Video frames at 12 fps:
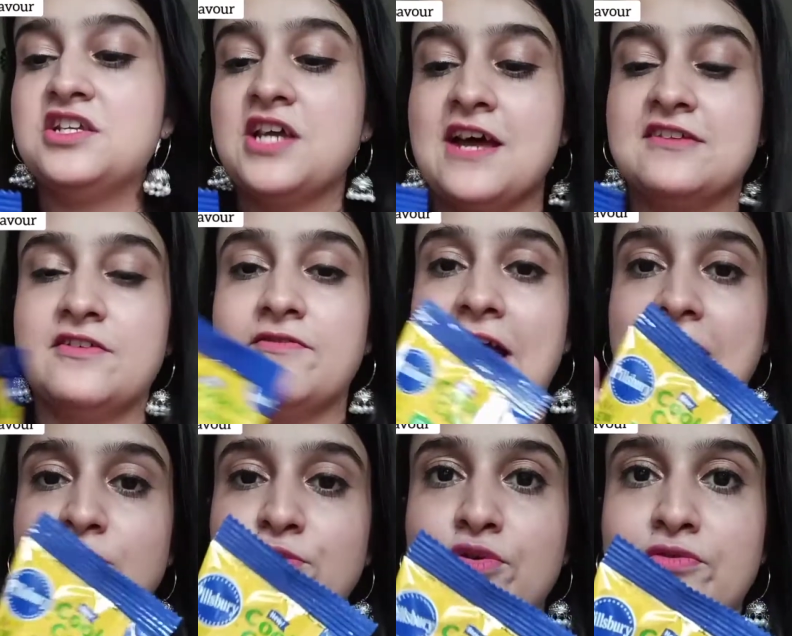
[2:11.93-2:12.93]
has a
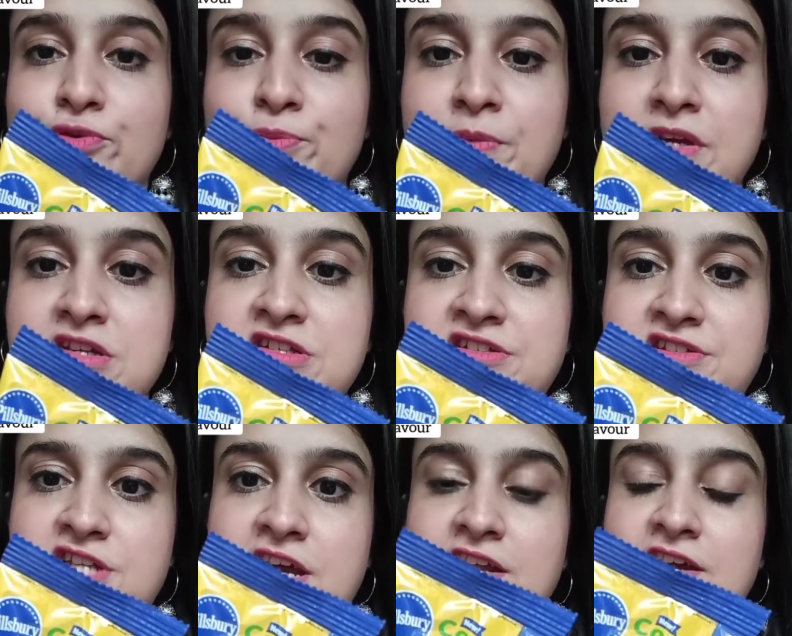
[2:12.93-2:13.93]
value of
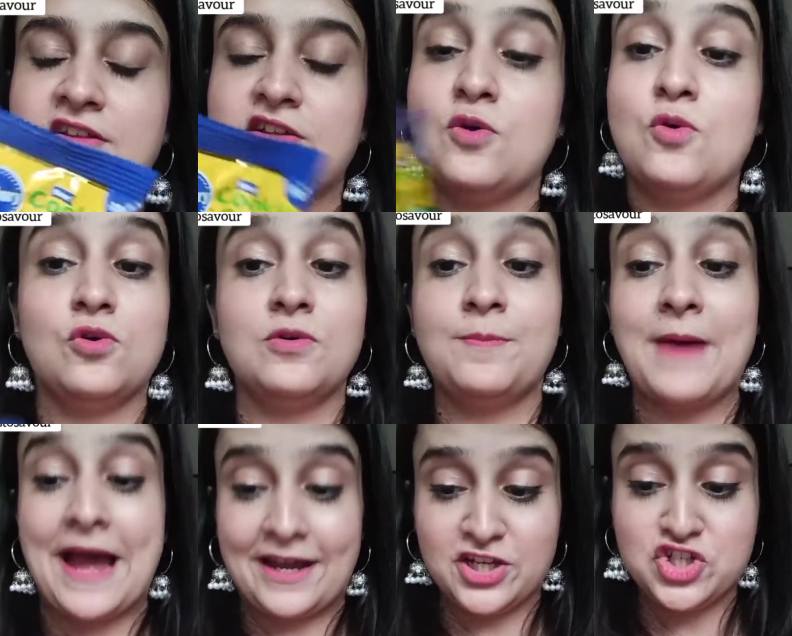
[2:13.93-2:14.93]
₹10, and the whole
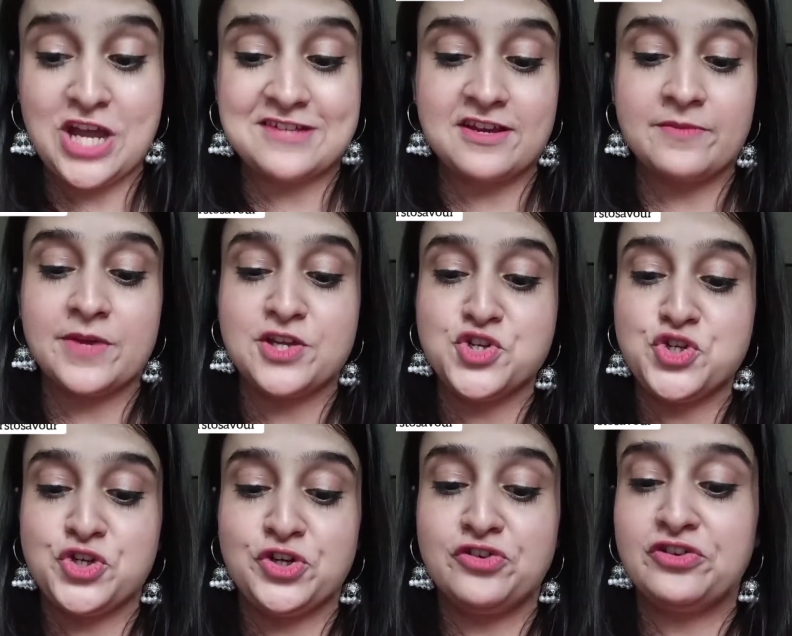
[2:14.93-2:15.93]
package, as I
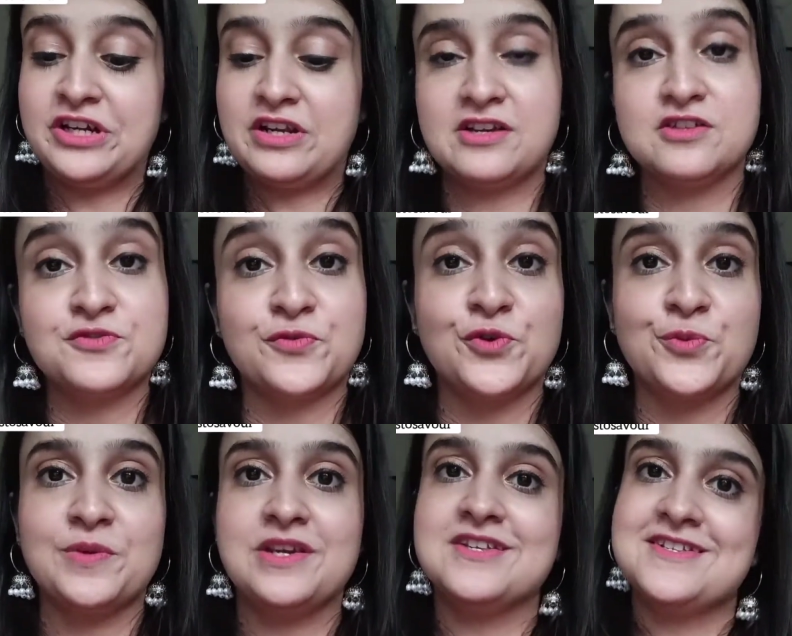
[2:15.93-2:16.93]
mentioned, retails for
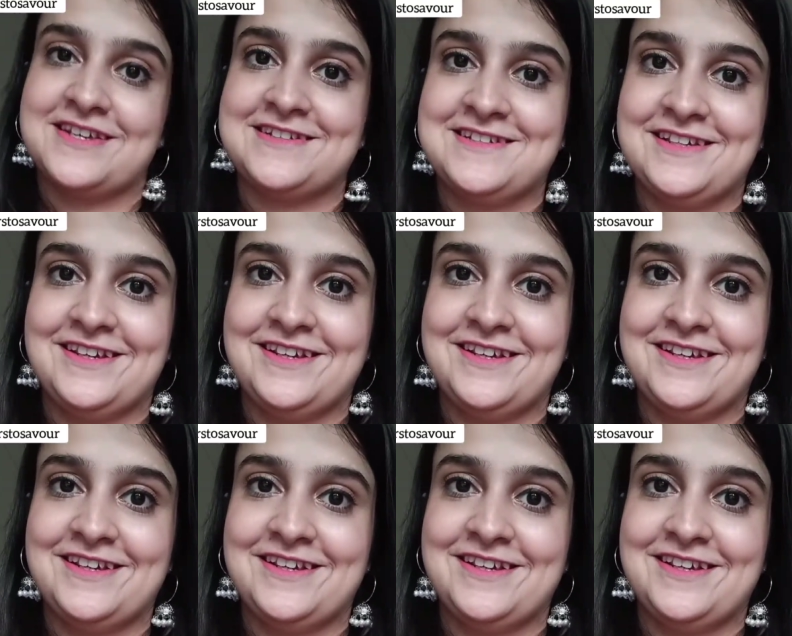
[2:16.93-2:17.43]
₹60.